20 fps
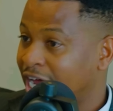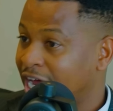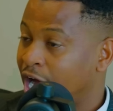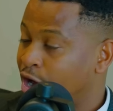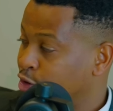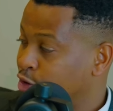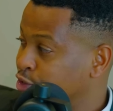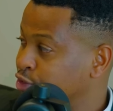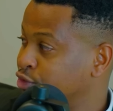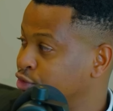are
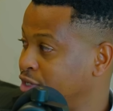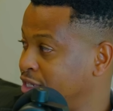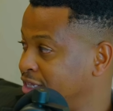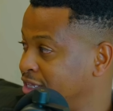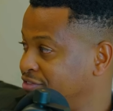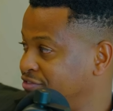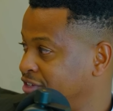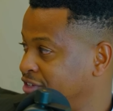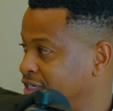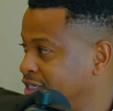also in
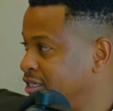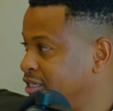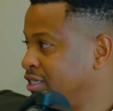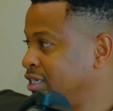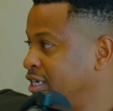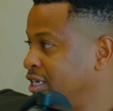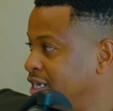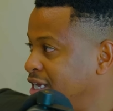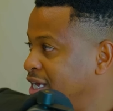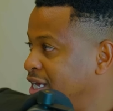the feed.
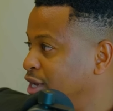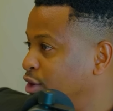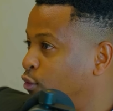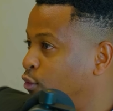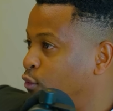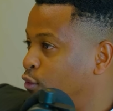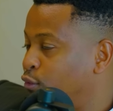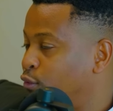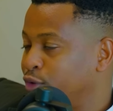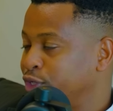
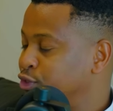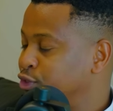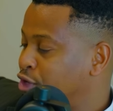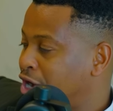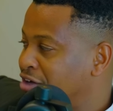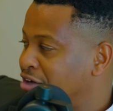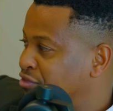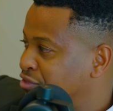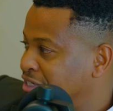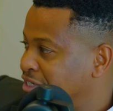What do you
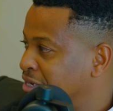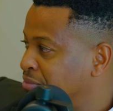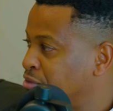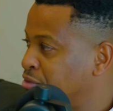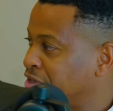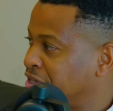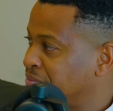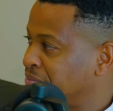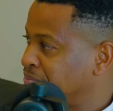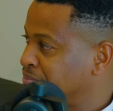have to say
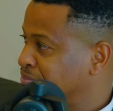about them?